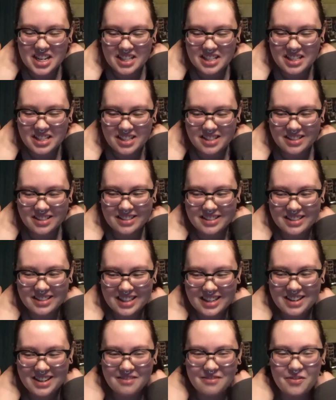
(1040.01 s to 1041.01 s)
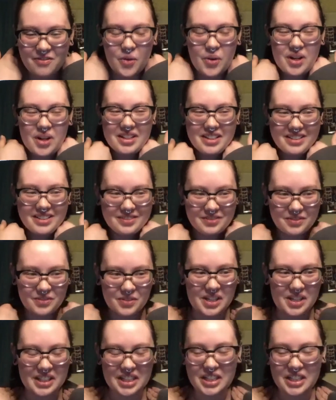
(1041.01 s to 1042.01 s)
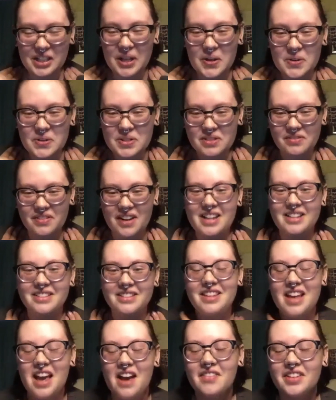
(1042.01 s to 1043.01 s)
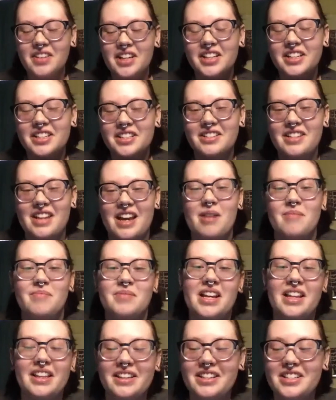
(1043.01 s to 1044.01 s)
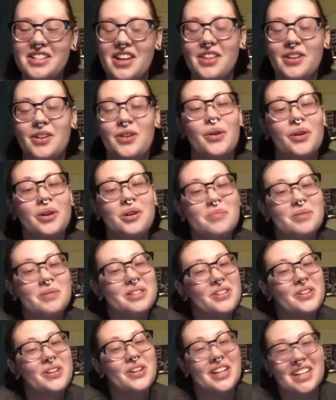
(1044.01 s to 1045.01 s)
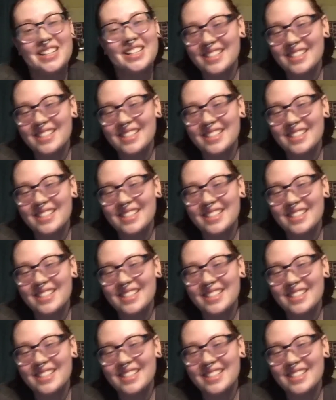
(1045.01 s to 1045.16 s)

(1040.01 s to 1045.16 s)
just four really close friends having a good time telling each other horrible stories.